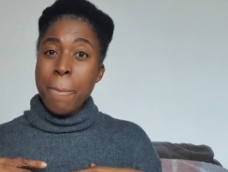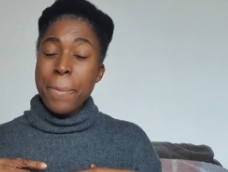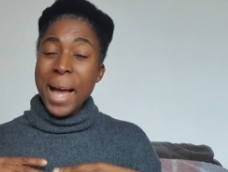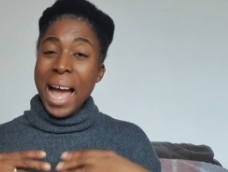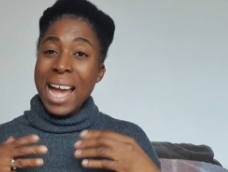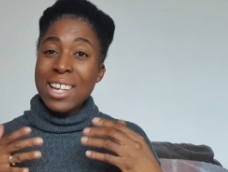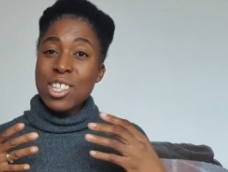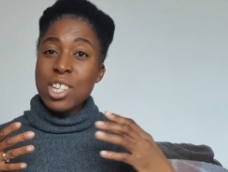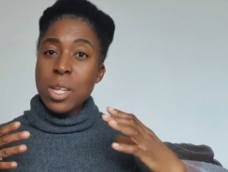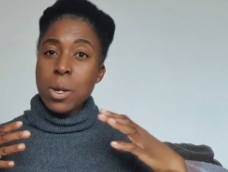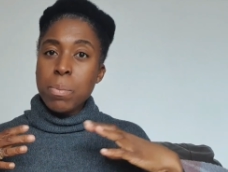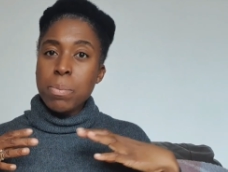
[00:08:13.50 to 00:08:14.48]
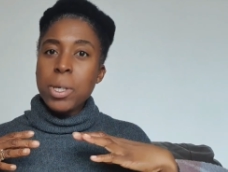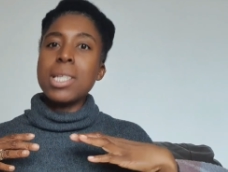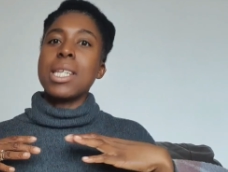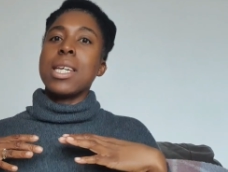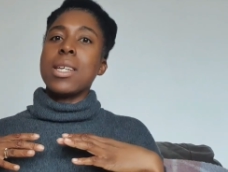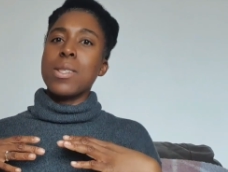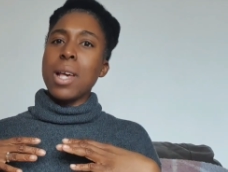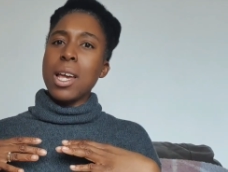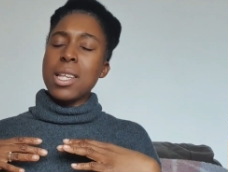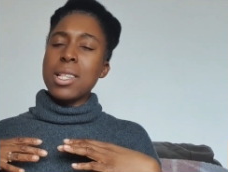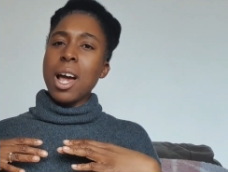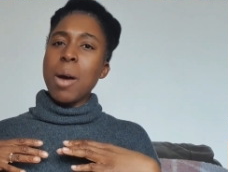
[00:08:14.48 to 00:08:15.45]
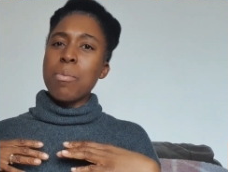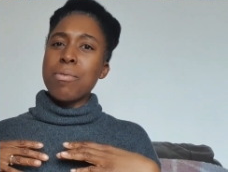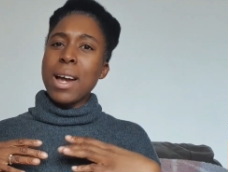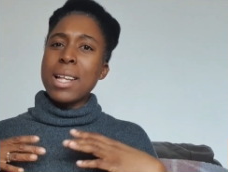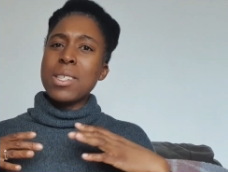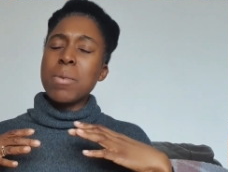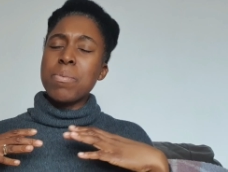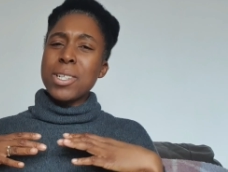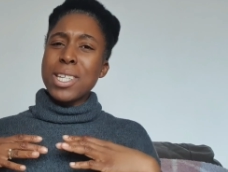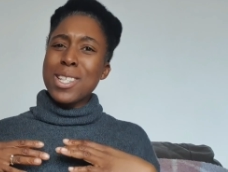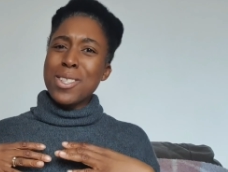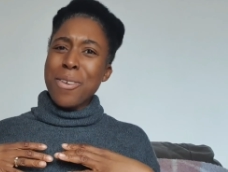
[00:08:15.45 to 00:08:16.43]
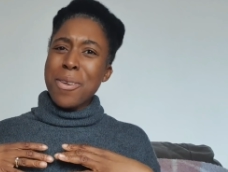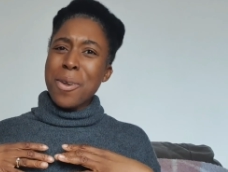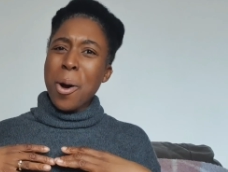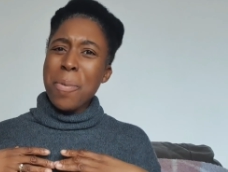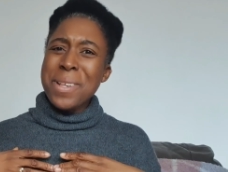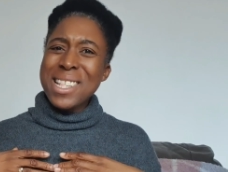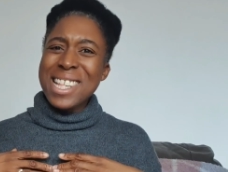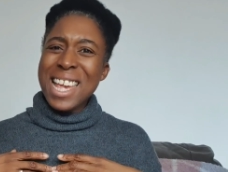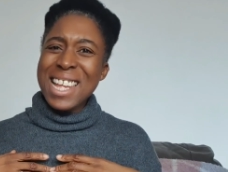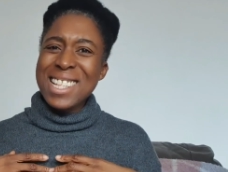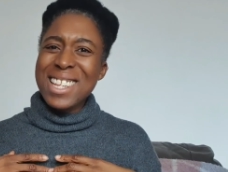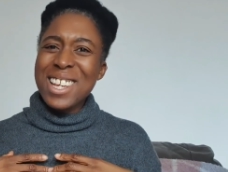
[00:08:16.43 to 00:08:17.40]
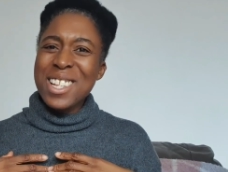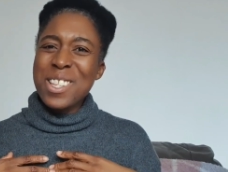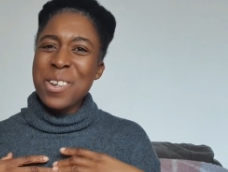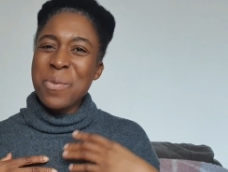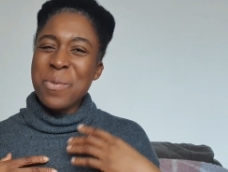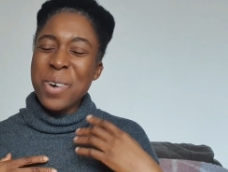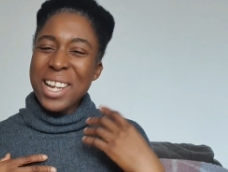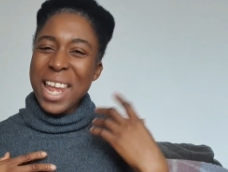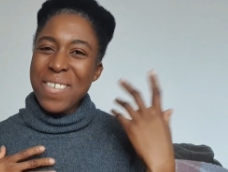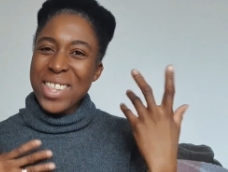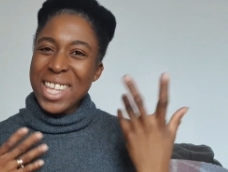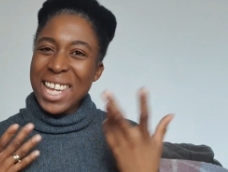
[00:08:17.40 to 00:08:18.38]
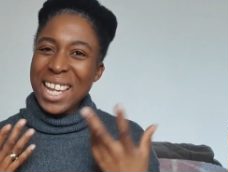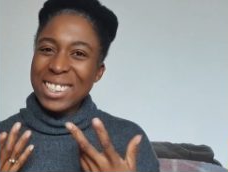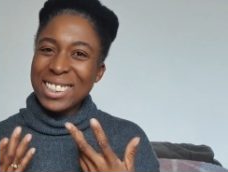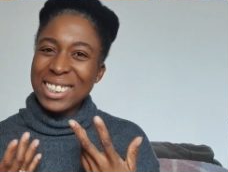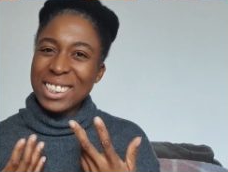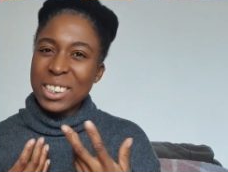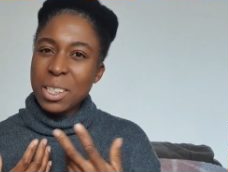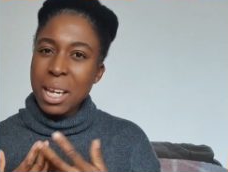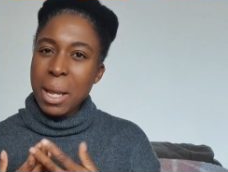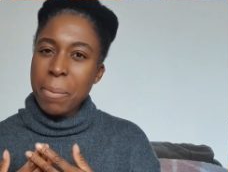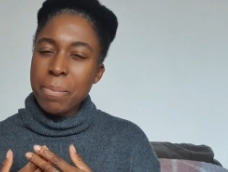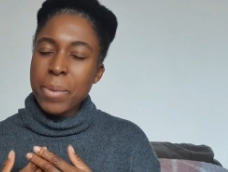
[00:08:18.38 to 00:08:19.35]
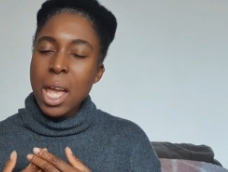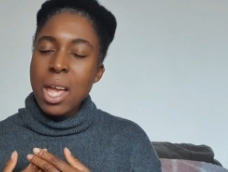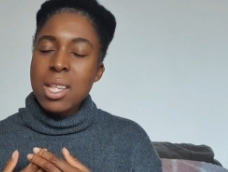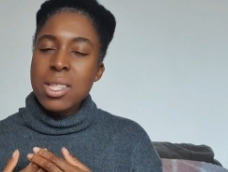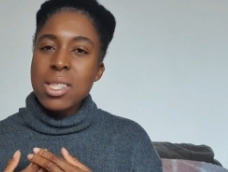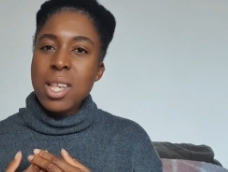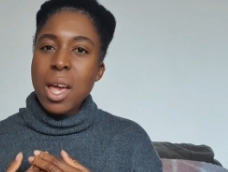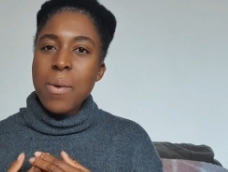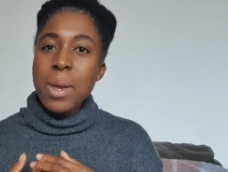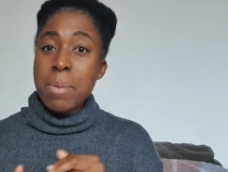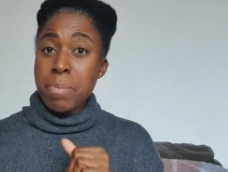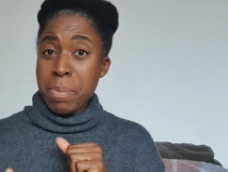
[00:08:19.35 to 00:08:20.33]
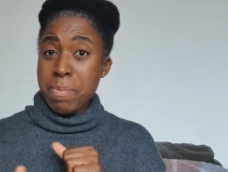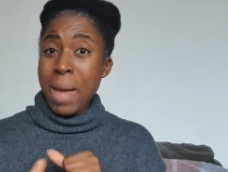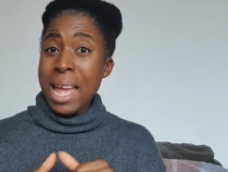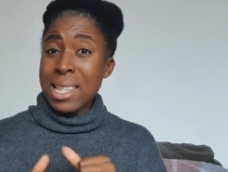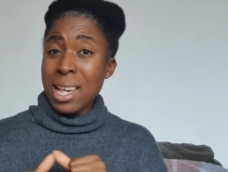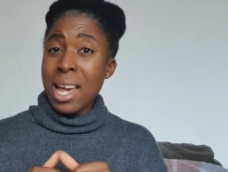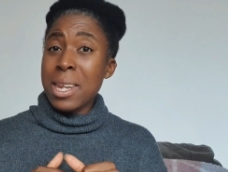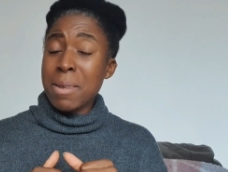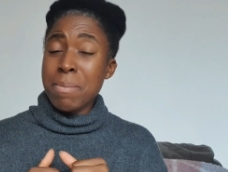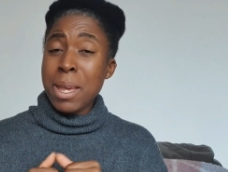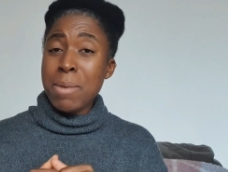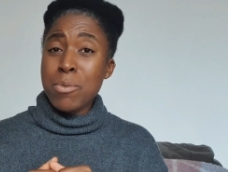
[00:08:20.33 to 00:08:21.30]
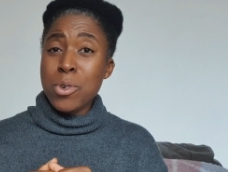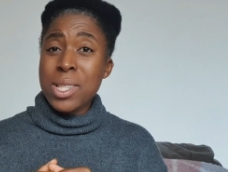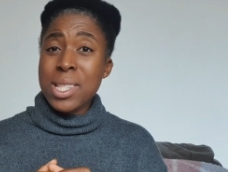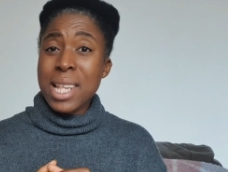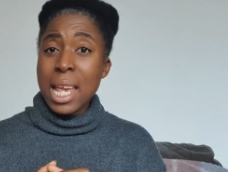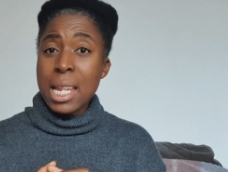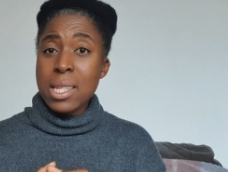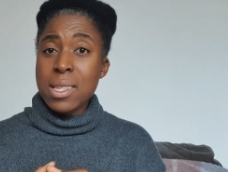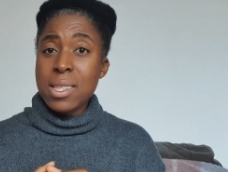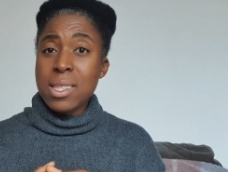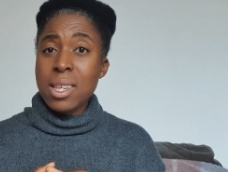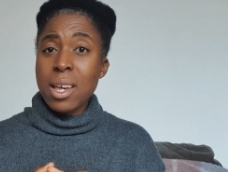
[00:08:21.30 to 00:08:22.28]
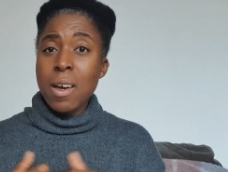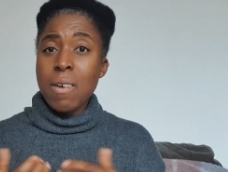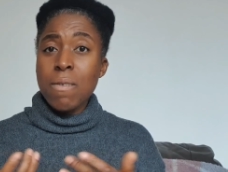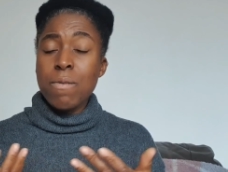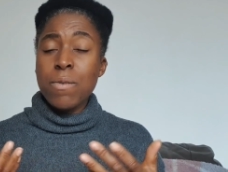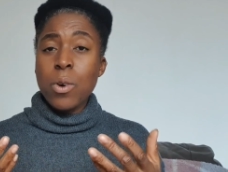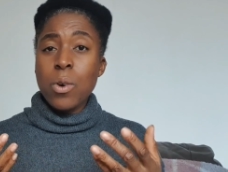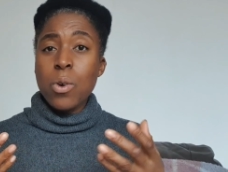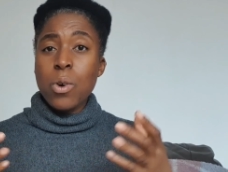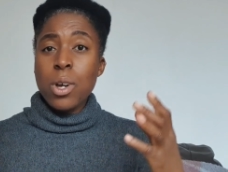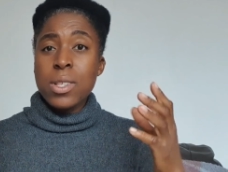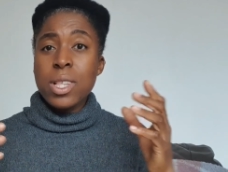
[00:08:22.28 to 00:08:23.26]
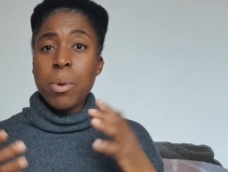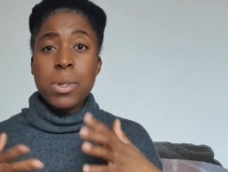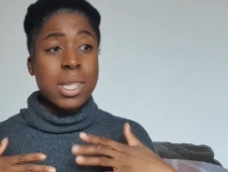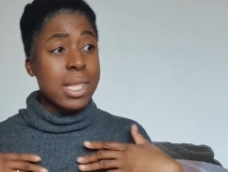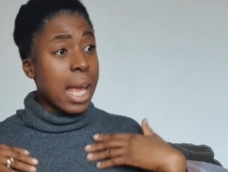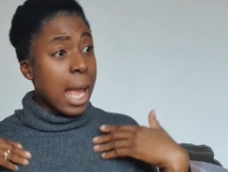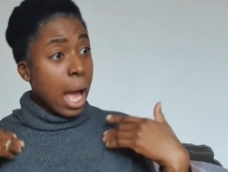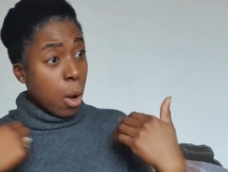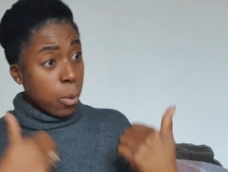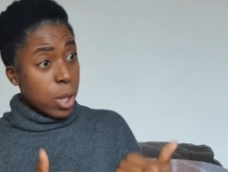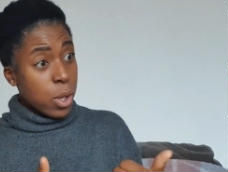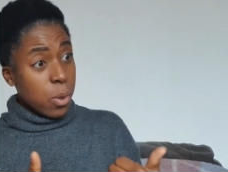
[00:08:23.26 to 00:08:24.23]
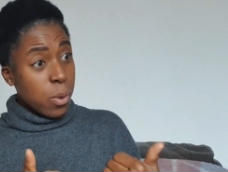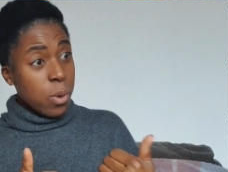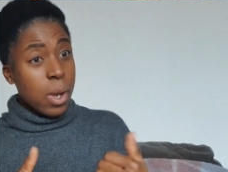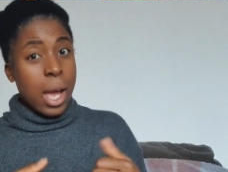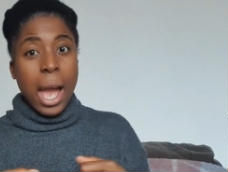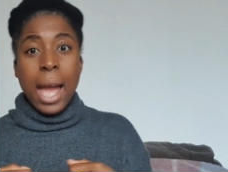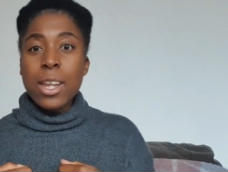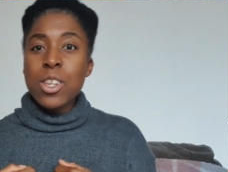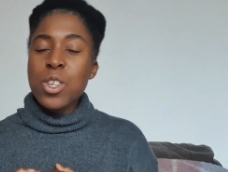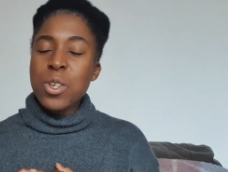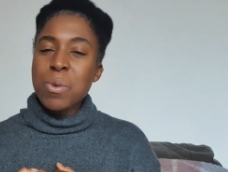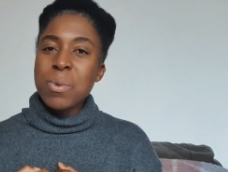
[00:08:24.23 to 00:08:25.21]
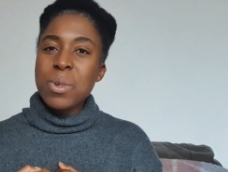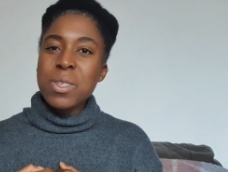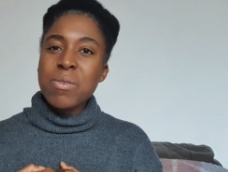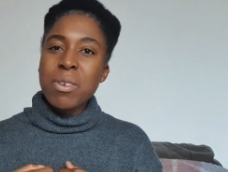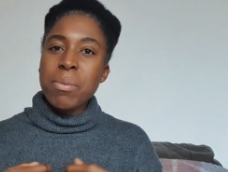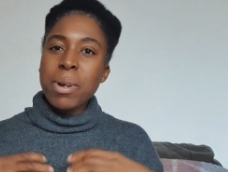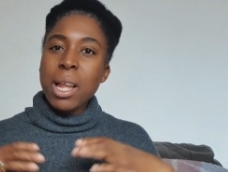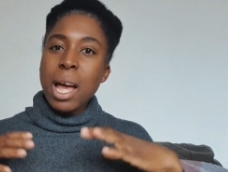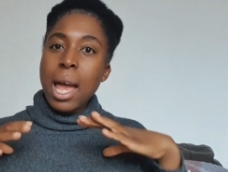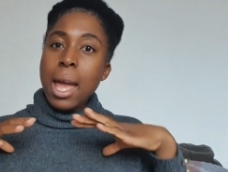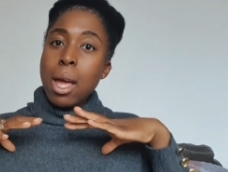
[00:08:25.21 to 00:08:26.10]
but actually your body is upright. So your body is doing opposite to what everything else is doing. So it'd be better and it'd make more sense for someone to say, and you were to reply,